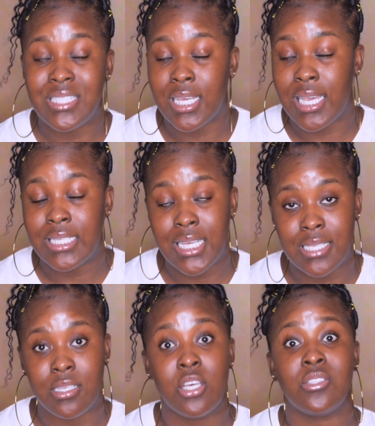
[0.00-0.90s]
days
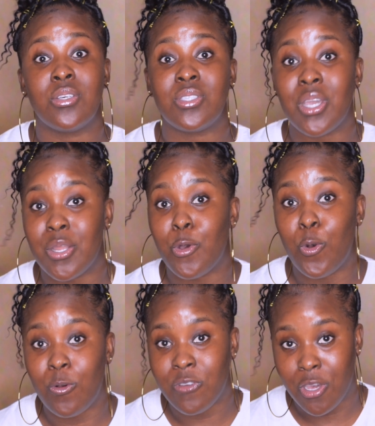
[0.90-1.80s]
to turn
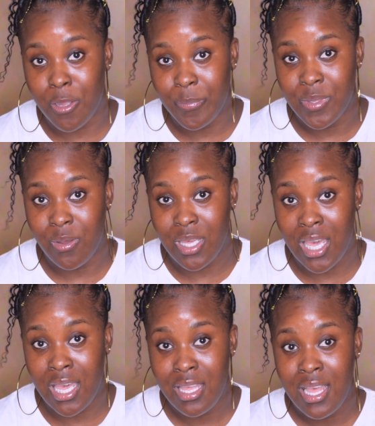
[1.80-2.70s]
over. Okay,
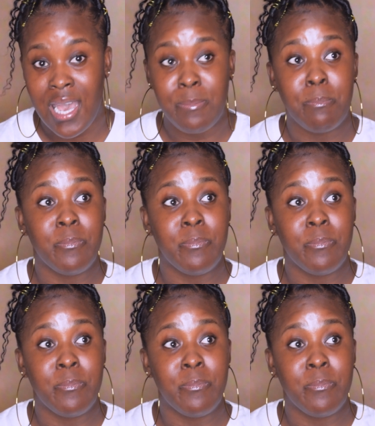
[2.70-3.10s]
and